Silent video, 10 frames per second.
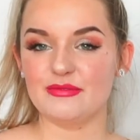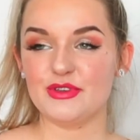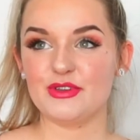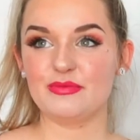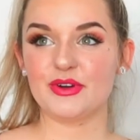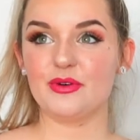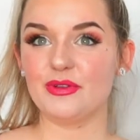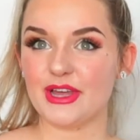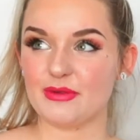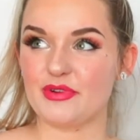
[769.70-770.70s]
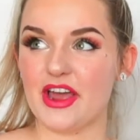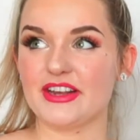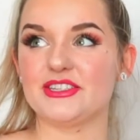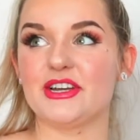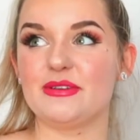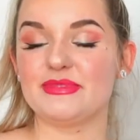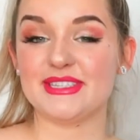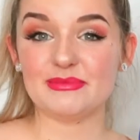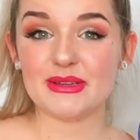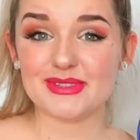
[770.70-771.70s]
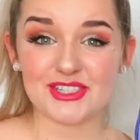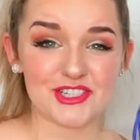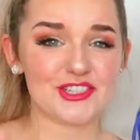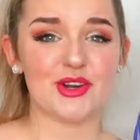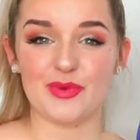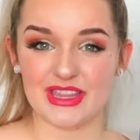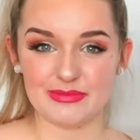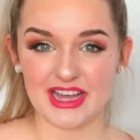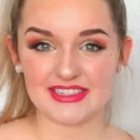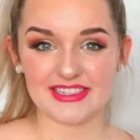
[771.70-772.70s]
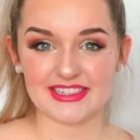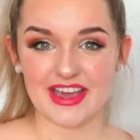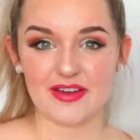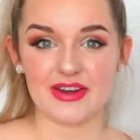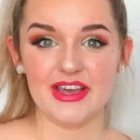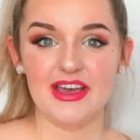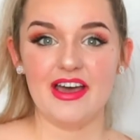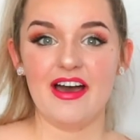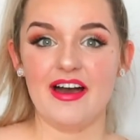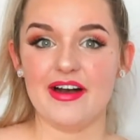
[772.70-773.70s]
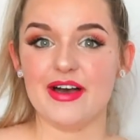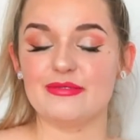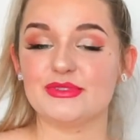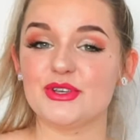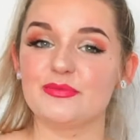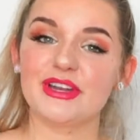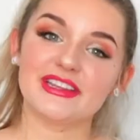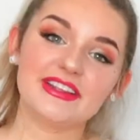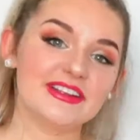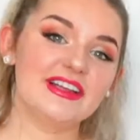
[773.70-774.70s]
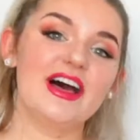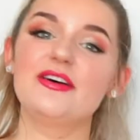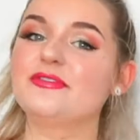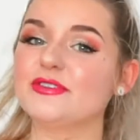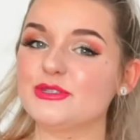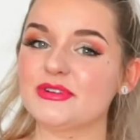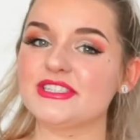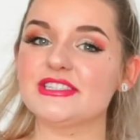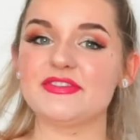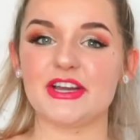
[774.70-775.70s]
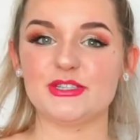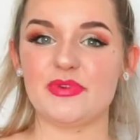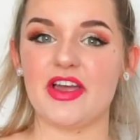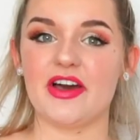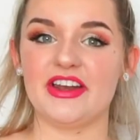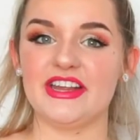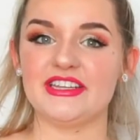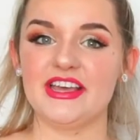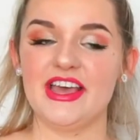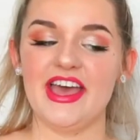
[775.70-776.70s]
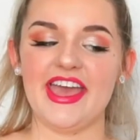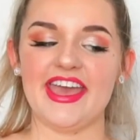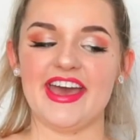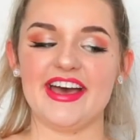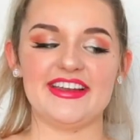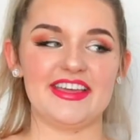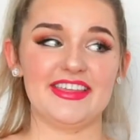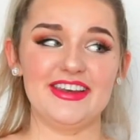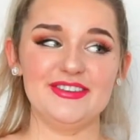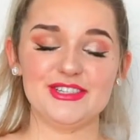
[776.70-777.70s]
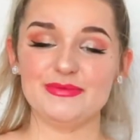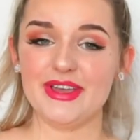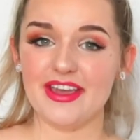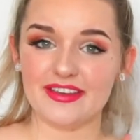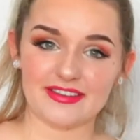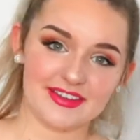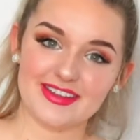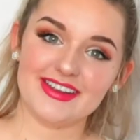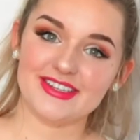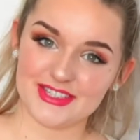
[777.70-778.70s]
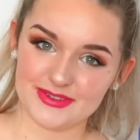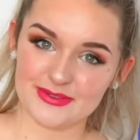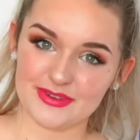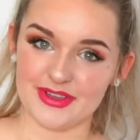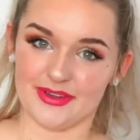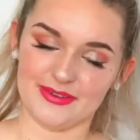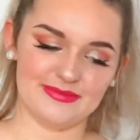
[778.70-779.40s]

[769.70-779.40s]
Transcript: You can put a whole lot of product on it, but sometimes it's just gonna weigh the plastic down. So put a few spritzes of hairspray on it, and then you should be good to go.